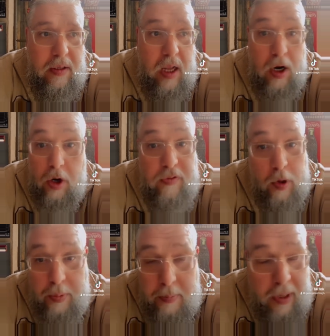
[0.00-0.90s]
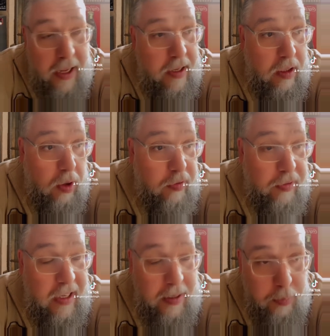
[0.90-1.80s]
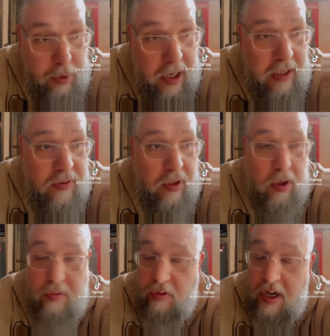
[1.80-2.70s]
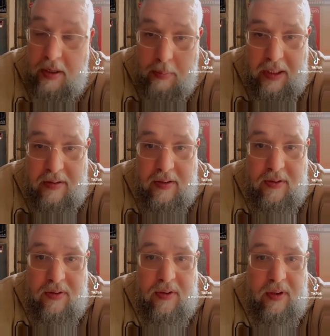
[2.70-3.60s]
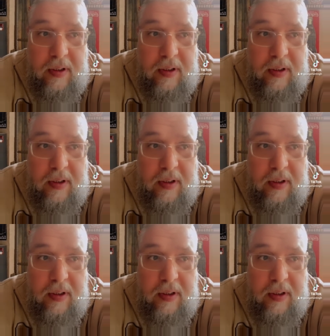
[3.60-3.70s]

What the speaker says: A lot of open play, a lot of clean breaks, a lot of running meters.